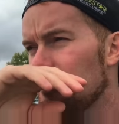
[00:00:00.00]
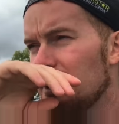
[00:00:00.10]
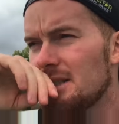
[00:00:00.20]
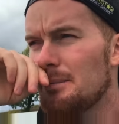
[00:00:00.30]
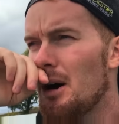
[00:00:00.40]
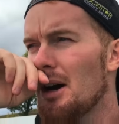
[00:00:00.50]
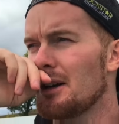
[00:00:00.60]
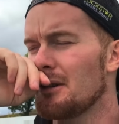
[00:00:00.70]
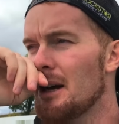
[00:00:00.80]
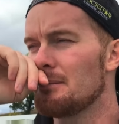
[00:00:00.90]
big
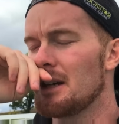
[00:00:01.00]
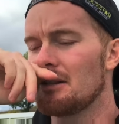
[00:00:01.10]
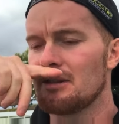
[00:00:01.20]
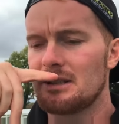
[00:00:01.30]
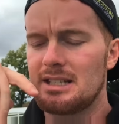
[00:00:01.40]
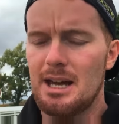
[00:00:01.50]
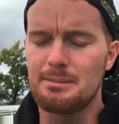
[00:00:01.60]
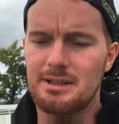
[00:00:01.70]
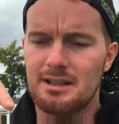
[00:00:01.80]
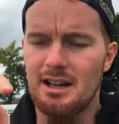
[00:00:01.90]
toboggan ramp down those
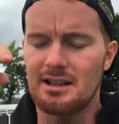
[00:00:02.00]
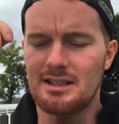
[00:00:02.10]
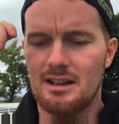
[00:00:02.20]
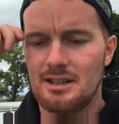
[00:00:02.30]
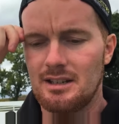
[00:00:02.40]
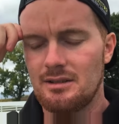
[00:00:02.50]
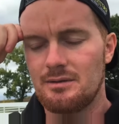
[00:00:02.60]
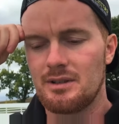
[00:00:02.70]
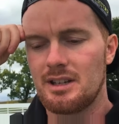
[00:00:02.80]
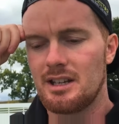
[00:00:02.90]
steps and kind of down the hill in
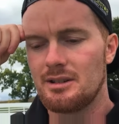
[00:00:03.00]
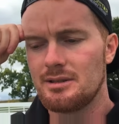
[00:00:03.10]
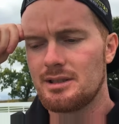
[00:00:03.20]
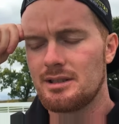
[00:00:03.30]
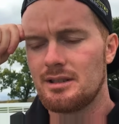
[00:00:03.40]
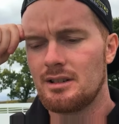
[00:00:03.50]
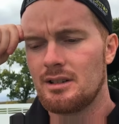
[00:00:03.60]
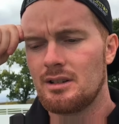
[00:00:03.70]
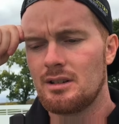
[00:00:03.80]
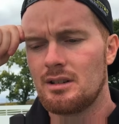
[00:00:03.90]
front of the house.
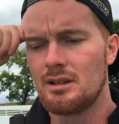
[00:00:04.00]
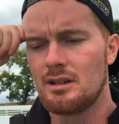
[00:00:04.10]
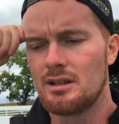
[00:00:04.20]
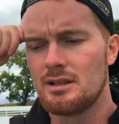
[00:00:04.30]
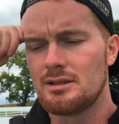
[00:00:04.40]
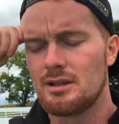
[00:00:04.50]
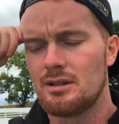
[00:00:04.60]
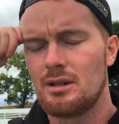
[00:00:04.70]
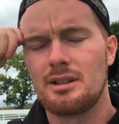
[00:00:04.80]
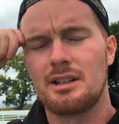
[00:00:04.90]
So
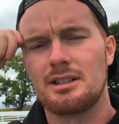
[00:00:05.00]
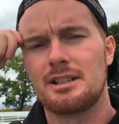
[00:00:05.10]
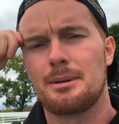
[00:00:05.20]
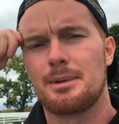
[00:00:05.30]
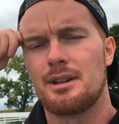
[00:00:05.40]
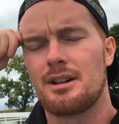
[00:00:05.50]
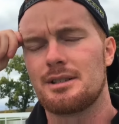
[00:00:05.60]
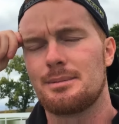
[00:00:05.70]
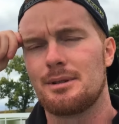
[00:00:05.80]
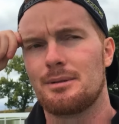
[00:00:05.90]
only ended up in the
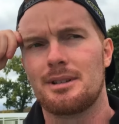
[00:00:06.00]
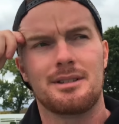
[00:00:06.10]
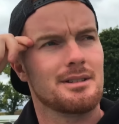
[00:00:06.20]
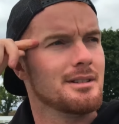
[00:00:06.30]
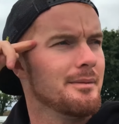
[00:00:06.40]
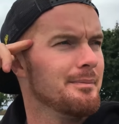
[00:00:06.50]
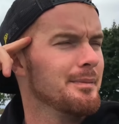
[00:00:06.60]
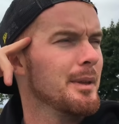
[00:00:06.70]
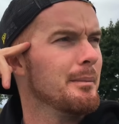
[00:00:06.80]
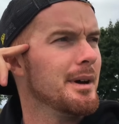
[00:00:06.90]
hospital once.
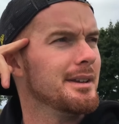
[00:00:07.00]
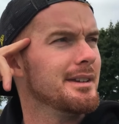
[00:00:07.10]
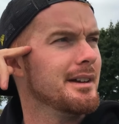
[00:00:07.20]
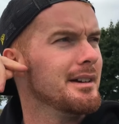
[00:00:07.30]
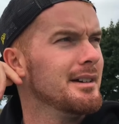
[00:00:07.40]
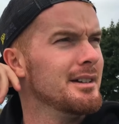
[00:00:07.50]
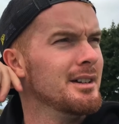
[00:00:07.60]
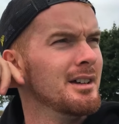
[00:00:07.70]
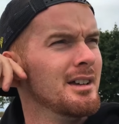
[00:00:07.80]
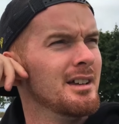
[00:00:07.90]
But
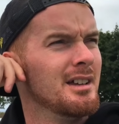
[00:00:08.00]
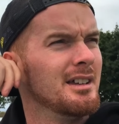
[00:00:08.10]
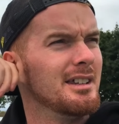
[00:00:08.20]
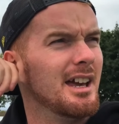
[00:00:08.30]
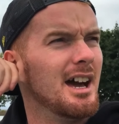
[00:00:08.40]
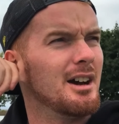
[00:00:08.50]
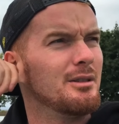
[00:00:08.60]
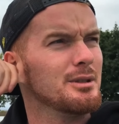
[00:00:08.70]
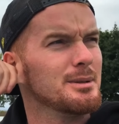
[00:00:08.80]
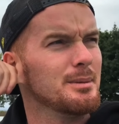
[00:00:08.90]
yeah,
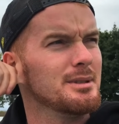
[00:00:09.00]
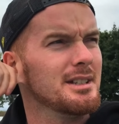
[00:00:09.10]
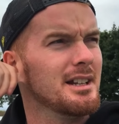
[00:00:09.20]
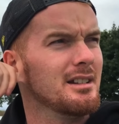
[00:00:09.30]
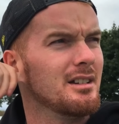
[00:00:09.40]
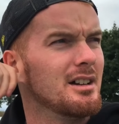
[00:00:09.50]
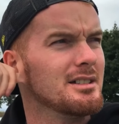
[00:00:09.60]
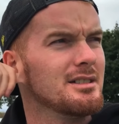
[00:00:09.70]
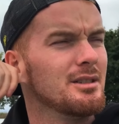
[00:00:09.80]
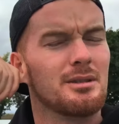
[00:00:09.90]
we're supposed to get a lot
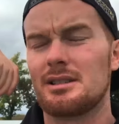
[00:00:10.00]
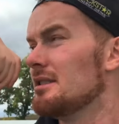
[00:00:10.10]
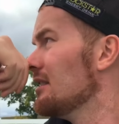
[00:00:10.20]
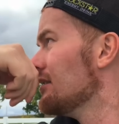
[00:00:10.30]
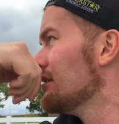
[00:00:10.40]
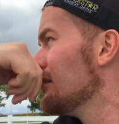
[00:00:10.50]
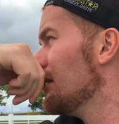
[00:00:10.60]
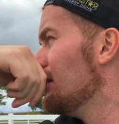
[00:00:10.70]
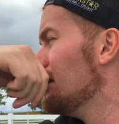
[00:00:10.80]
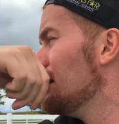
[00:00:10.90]
of snow this year,
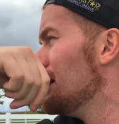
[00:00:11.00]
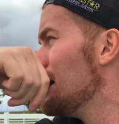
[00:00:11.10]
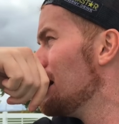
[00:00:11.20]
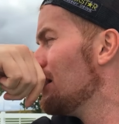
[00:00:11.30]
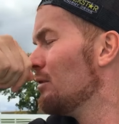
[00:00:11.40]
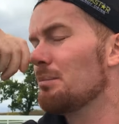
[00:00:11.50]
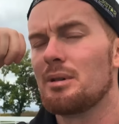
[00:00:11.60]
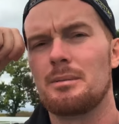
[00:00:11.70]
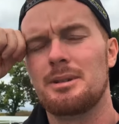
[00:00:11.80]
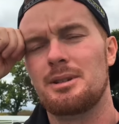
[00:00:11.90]
so we'll
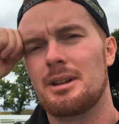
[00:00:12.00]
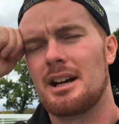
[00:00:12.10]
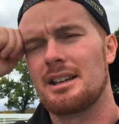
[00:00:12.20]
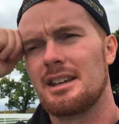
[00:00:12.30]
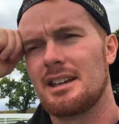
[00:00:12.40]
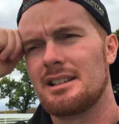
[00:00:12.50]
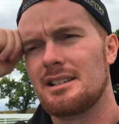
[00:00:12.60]
probably do that again.